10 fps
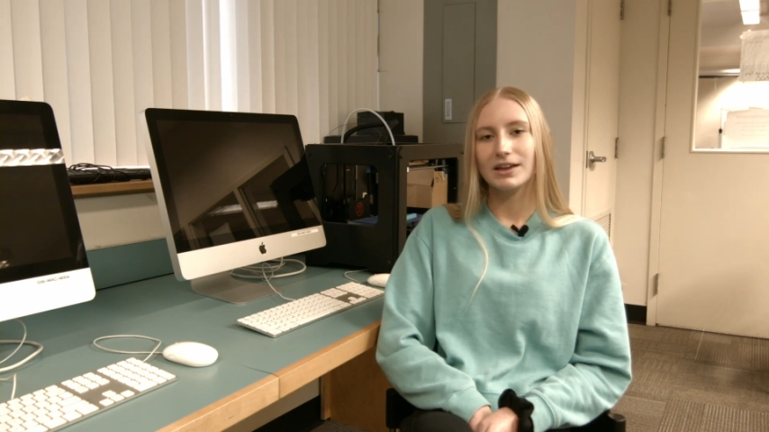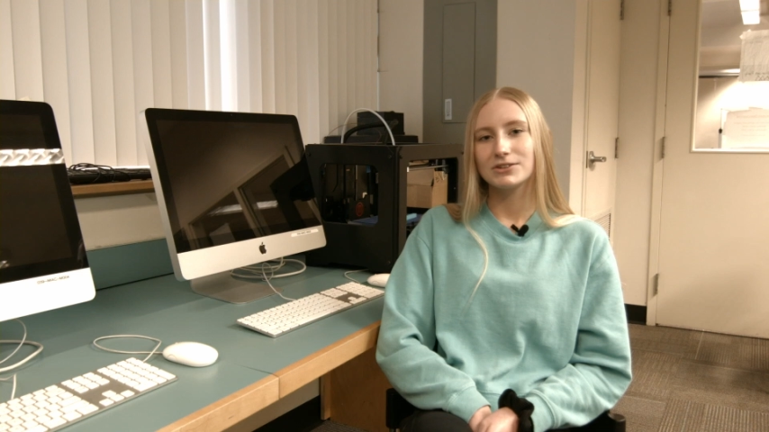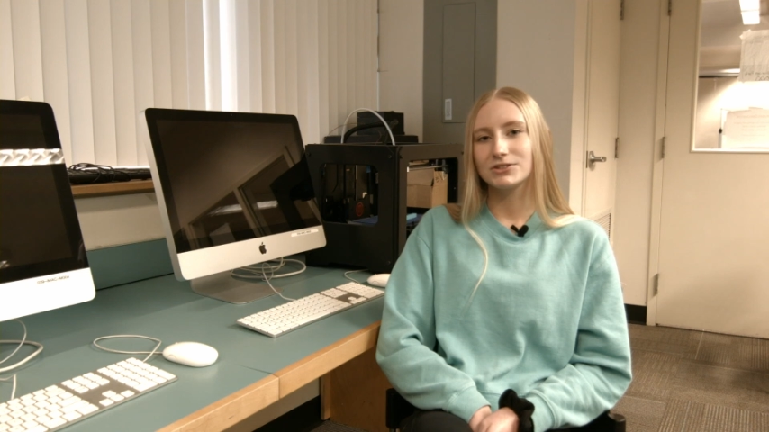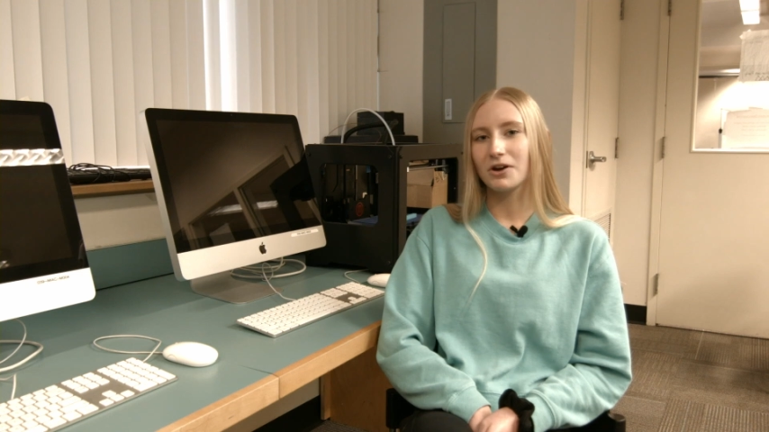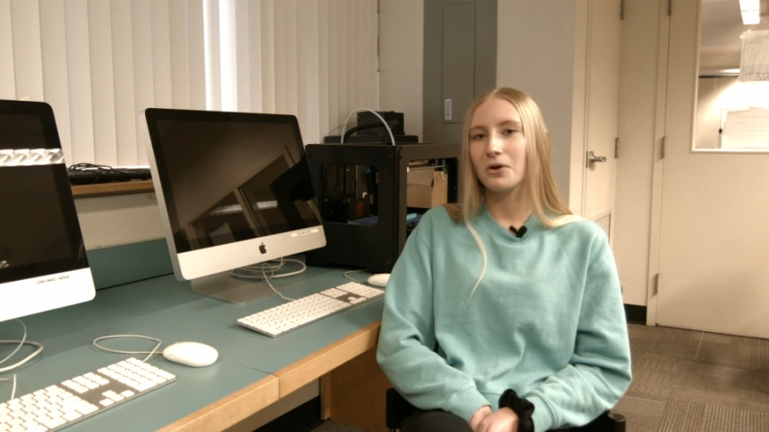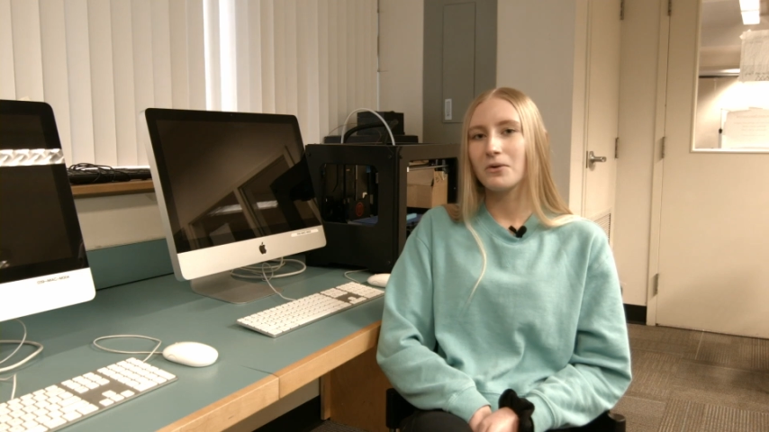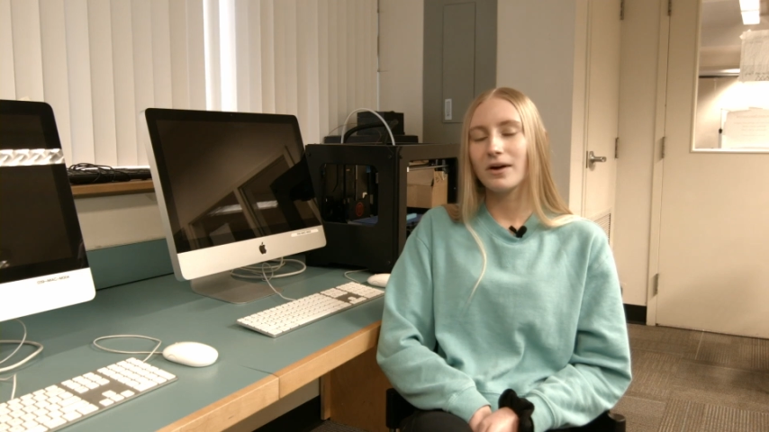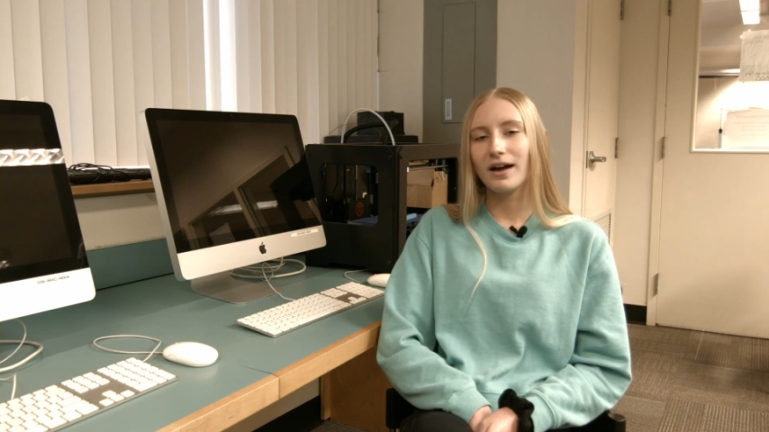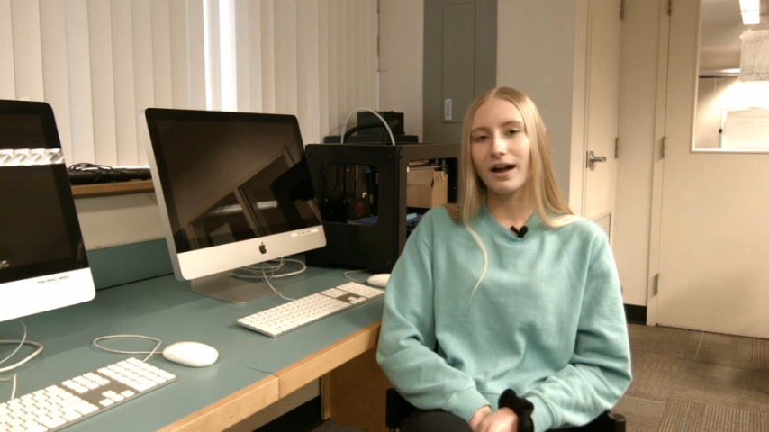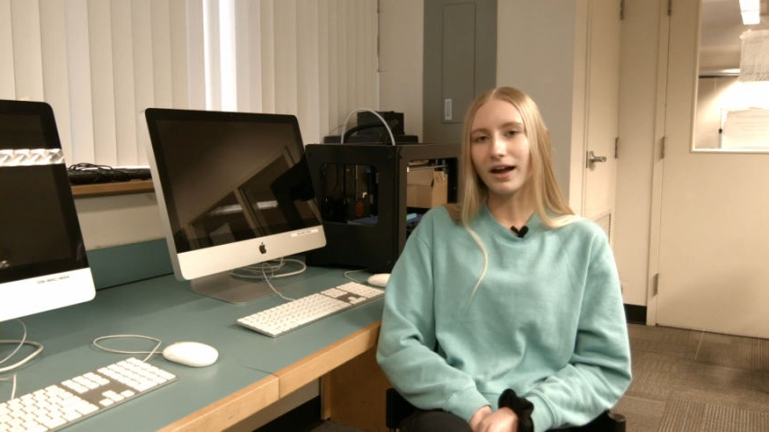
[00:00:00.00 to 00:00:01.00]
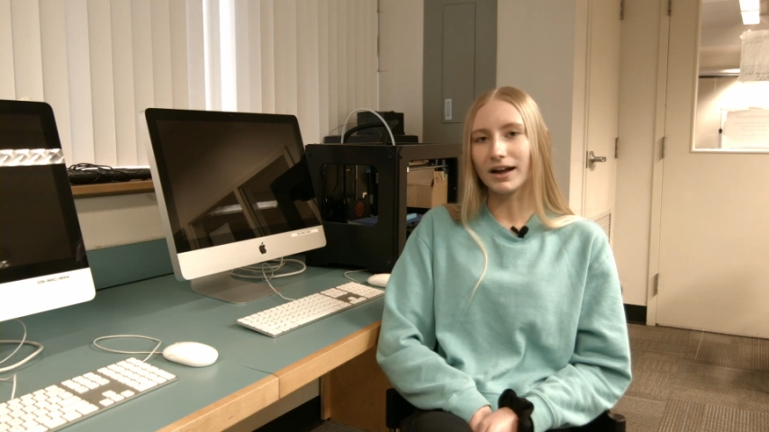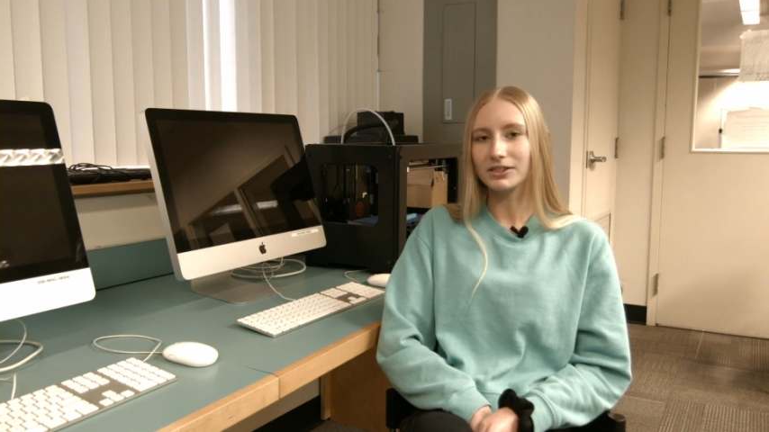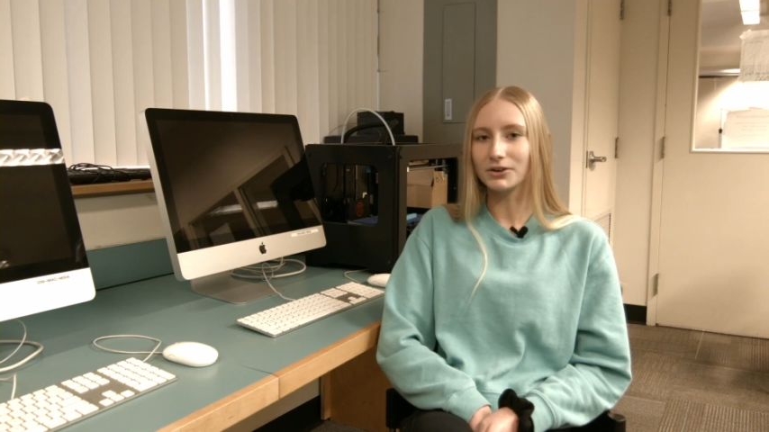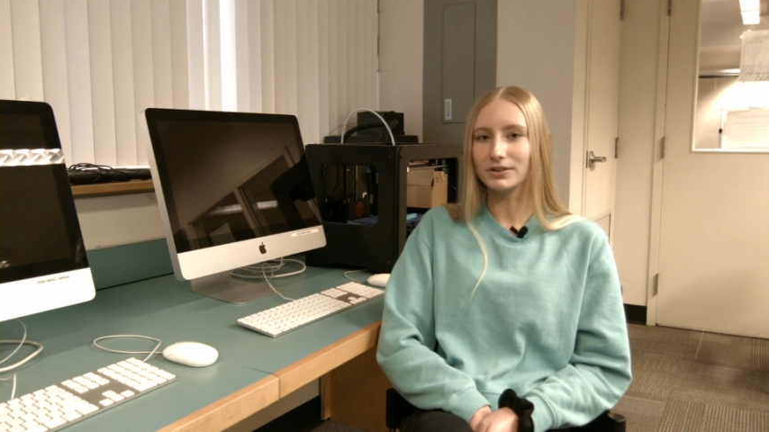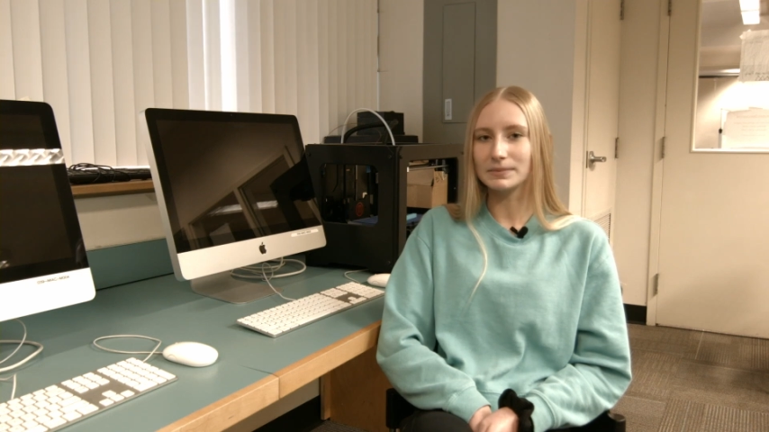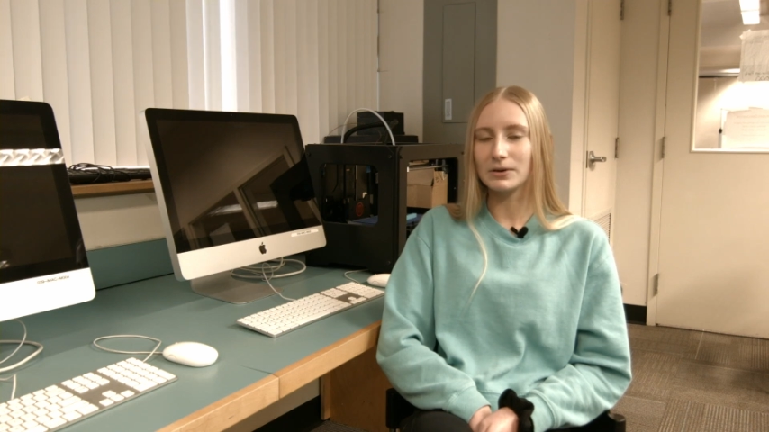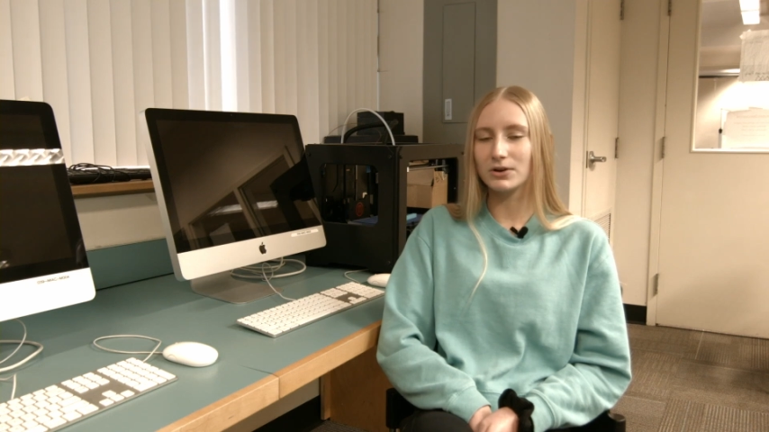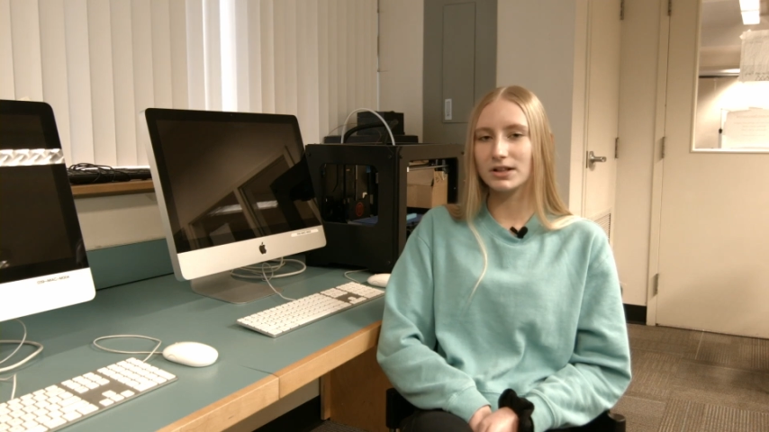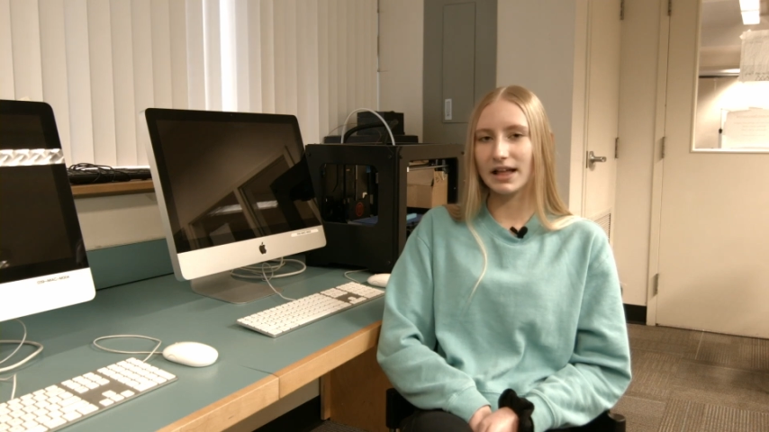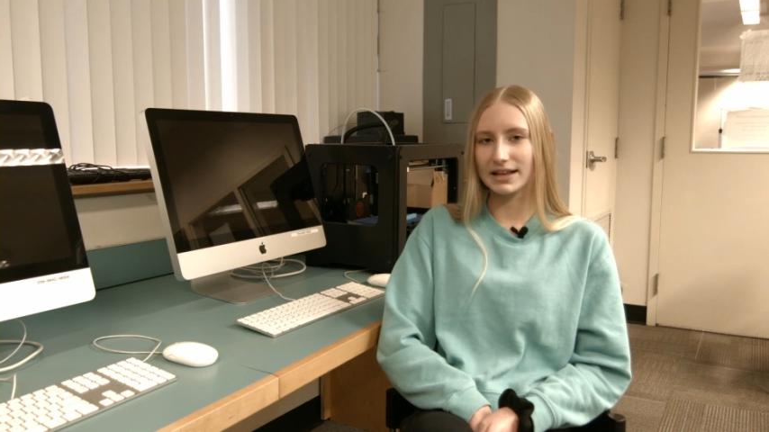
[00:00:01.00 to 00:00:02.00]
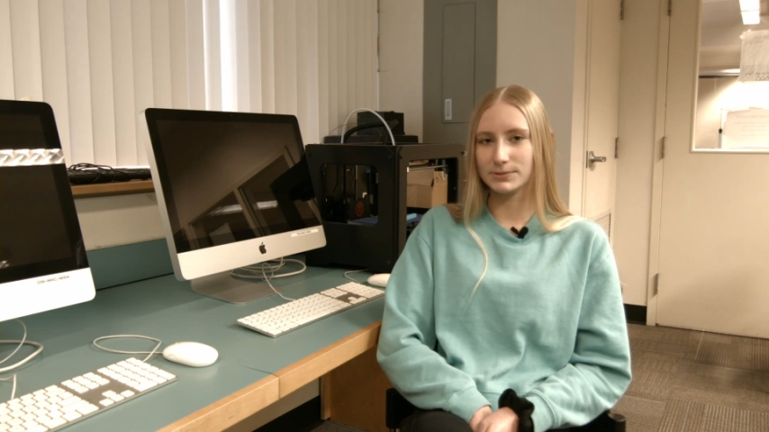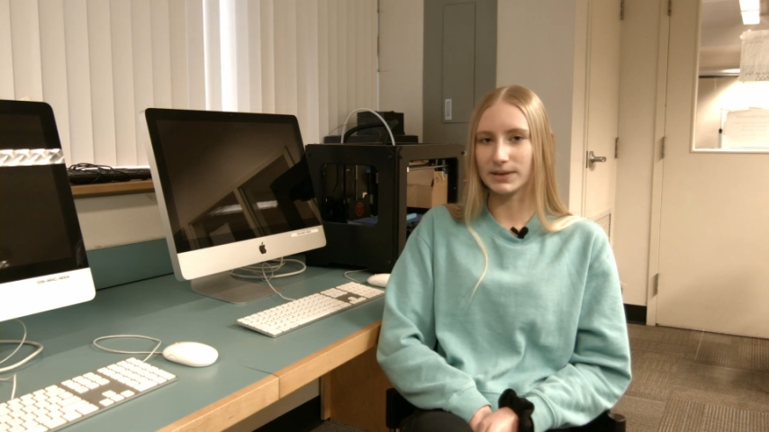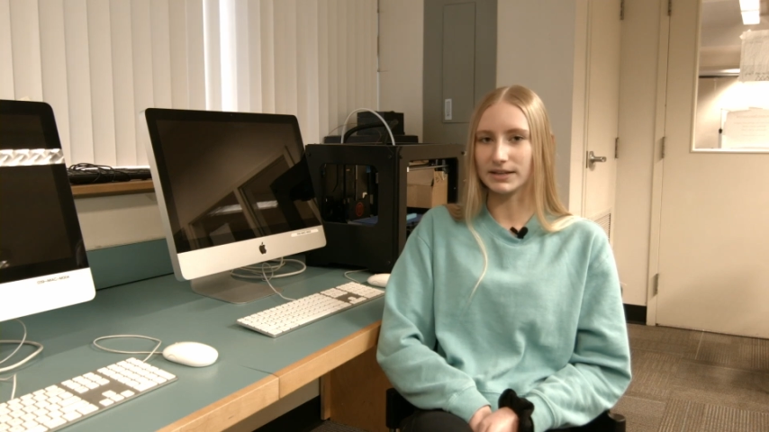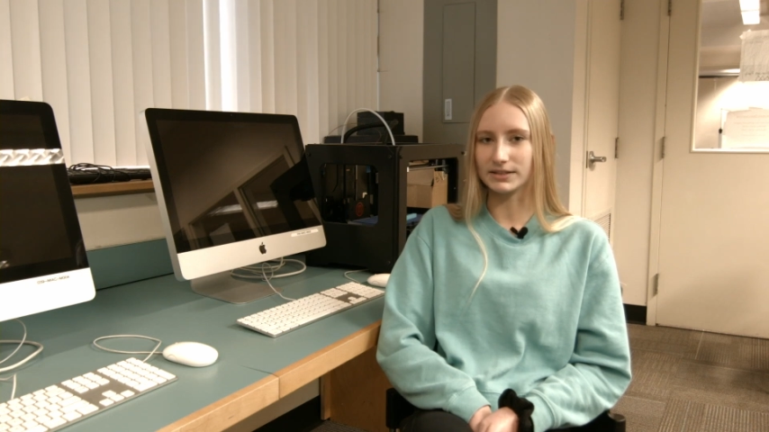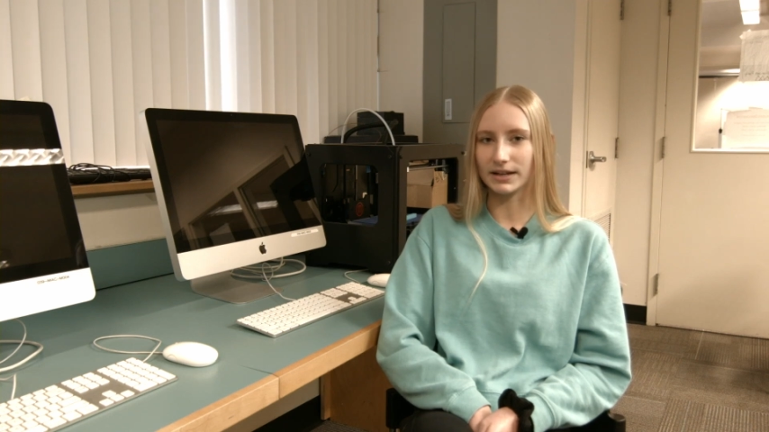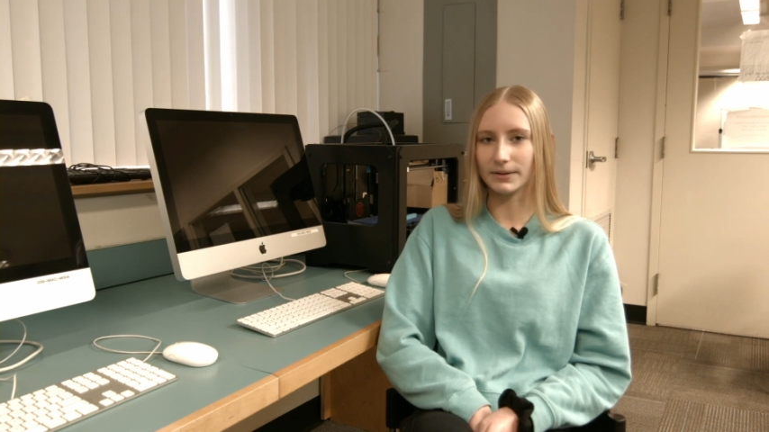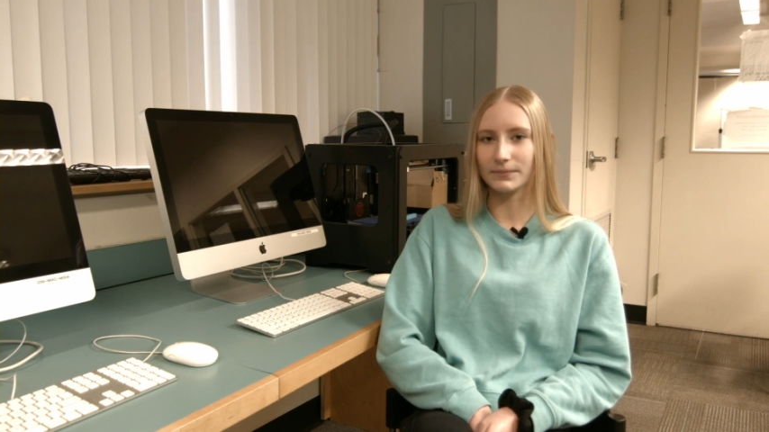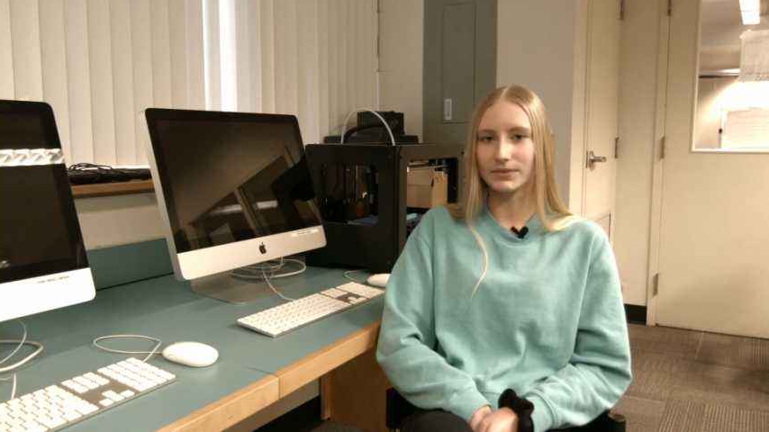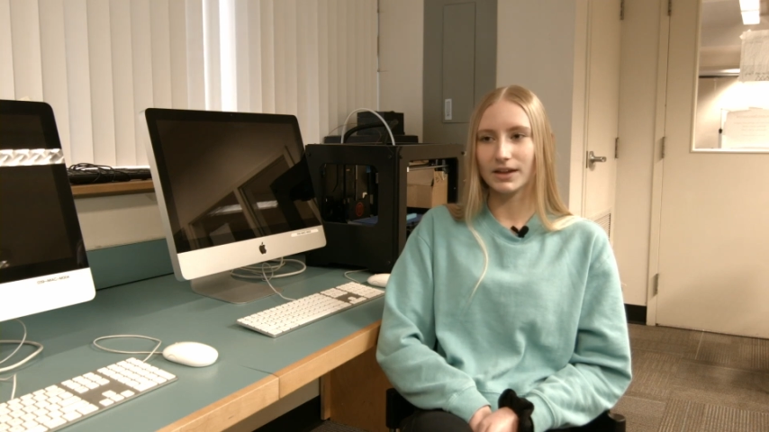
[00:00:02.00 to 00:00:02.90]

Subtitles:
So I learned about glass painting.